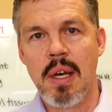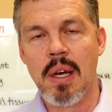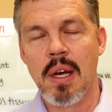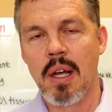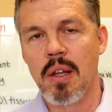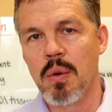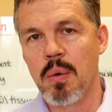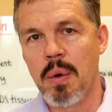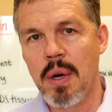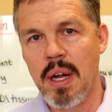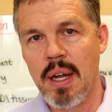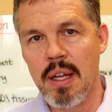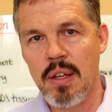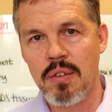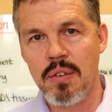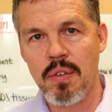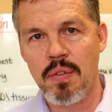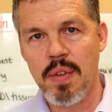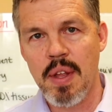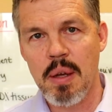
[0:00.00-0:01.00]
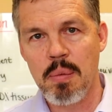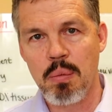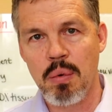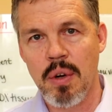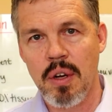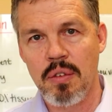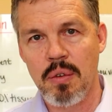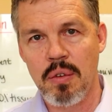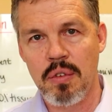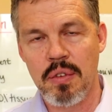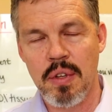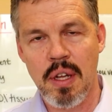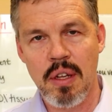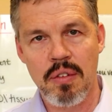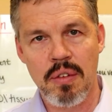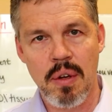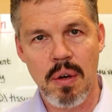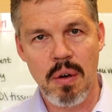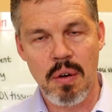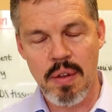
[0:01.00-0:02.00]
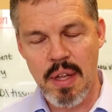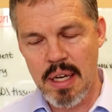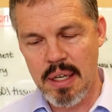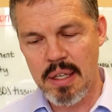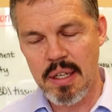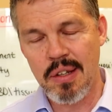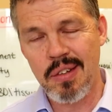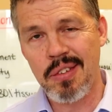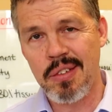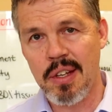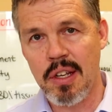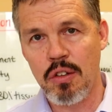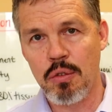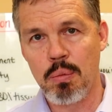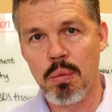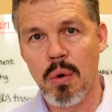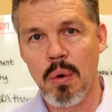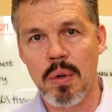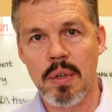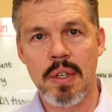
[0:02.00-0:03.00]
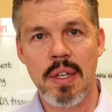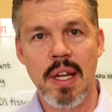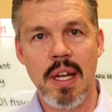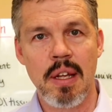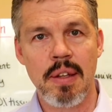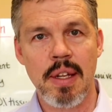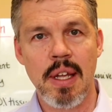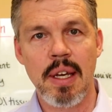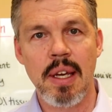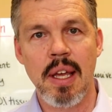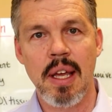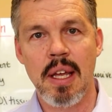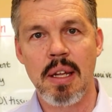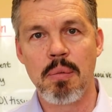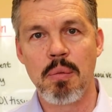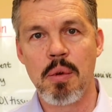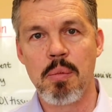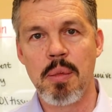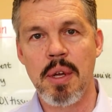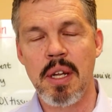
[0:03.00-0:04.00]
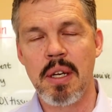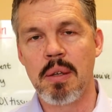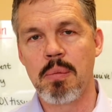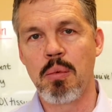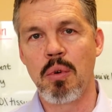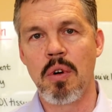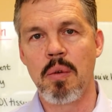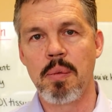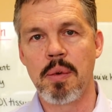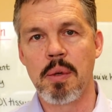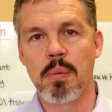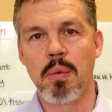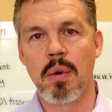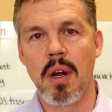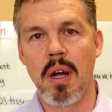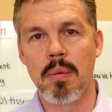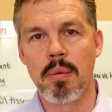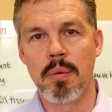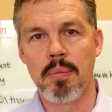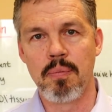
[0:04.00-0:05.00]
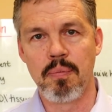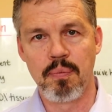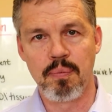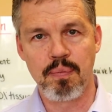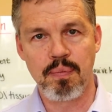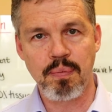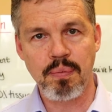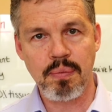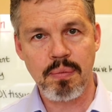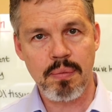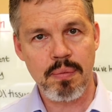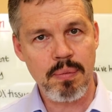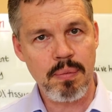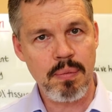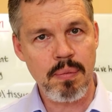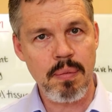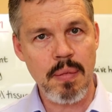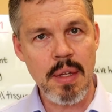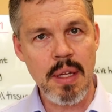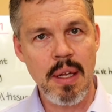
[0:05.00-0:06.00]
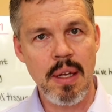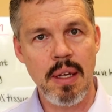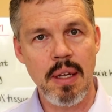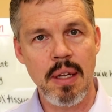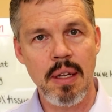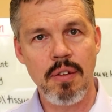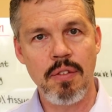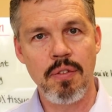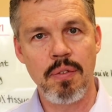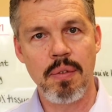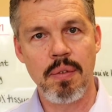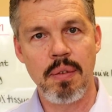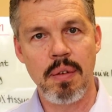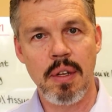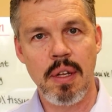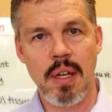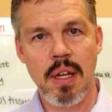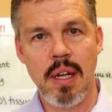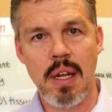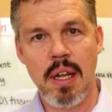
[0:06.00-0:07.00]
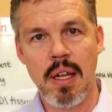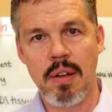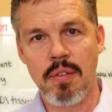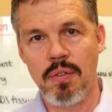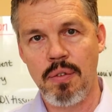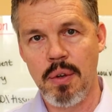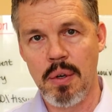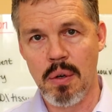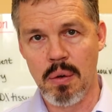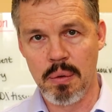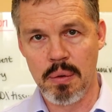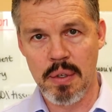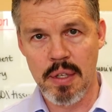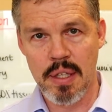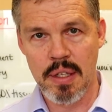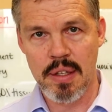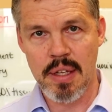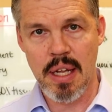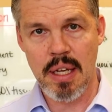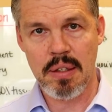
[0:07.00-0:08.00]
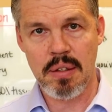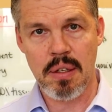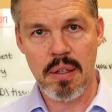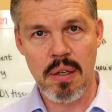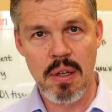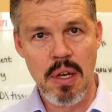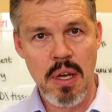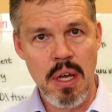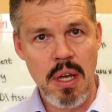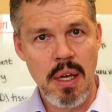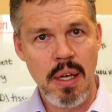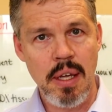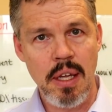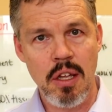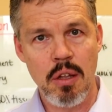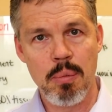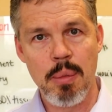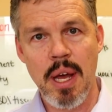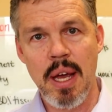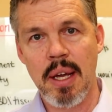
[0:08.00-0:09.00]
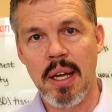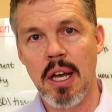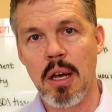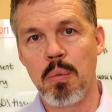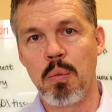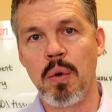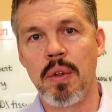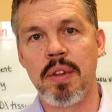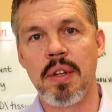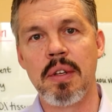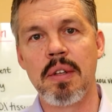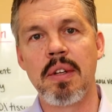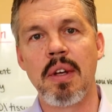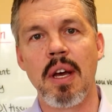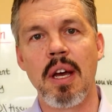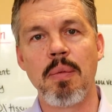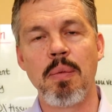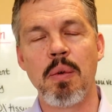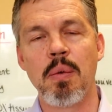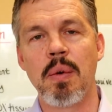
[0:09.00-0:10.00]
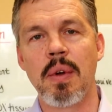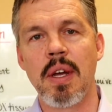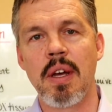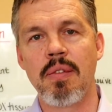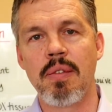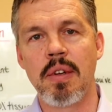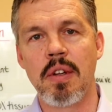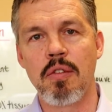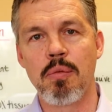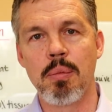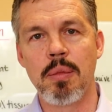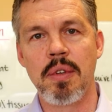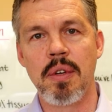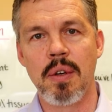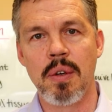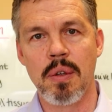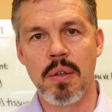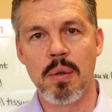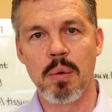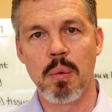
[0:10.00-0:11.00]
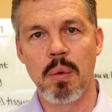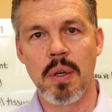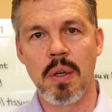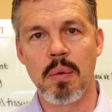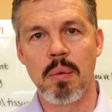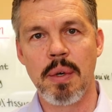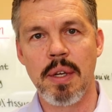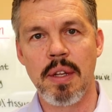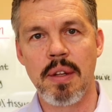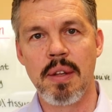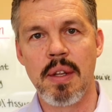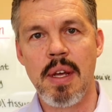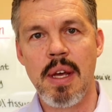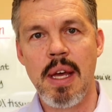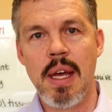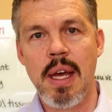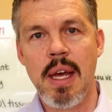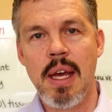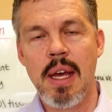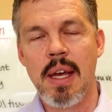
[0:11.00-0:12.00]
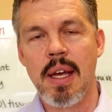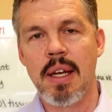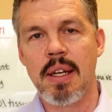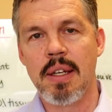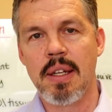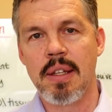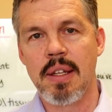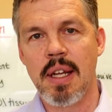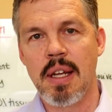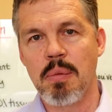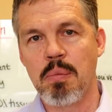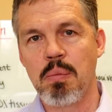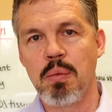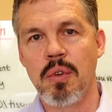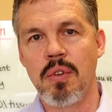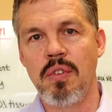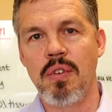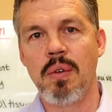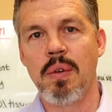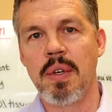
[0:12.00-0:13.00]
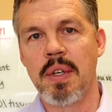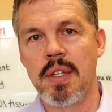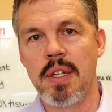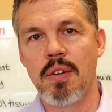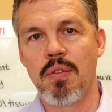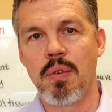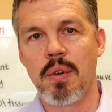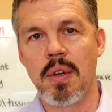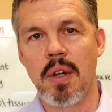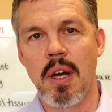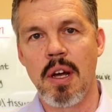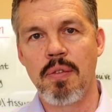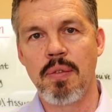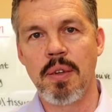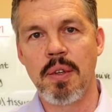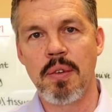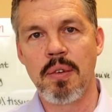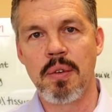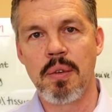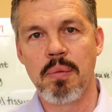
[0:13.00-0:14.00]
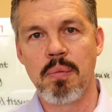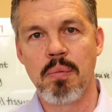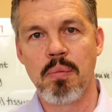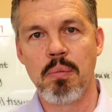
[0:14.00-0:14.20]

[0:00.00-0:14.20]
Otherwise, if that pressure stays there or that disc stays broken down, that can remain a permanent problem. If you don't get that to heal back up within time, you won't have enough material to work with. And then that puts you in a different office.